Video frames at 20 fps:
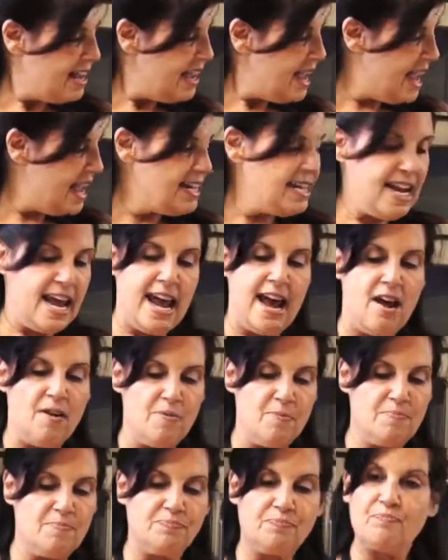And now,
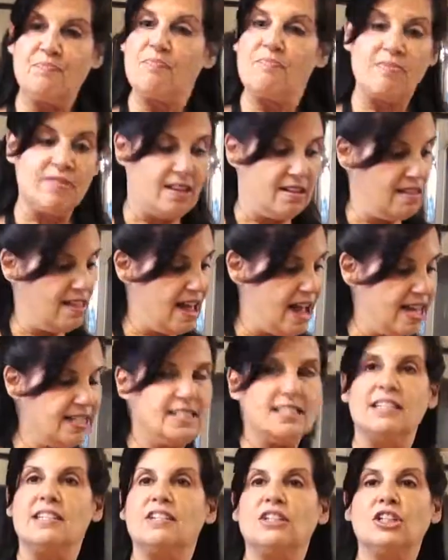lots
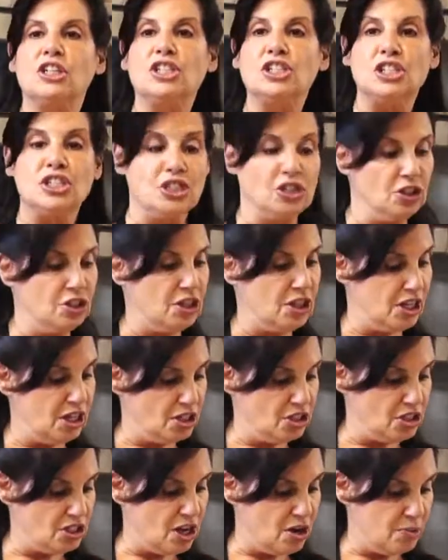of delicious little
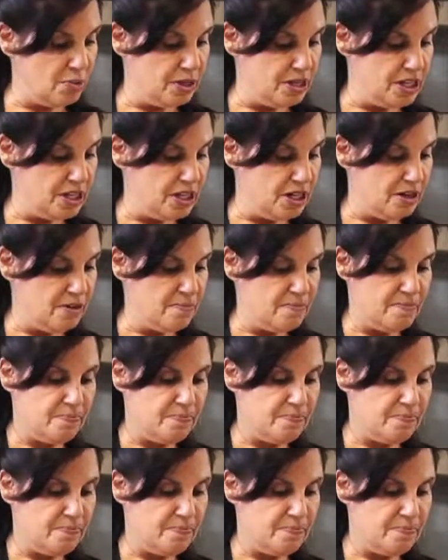things go in here.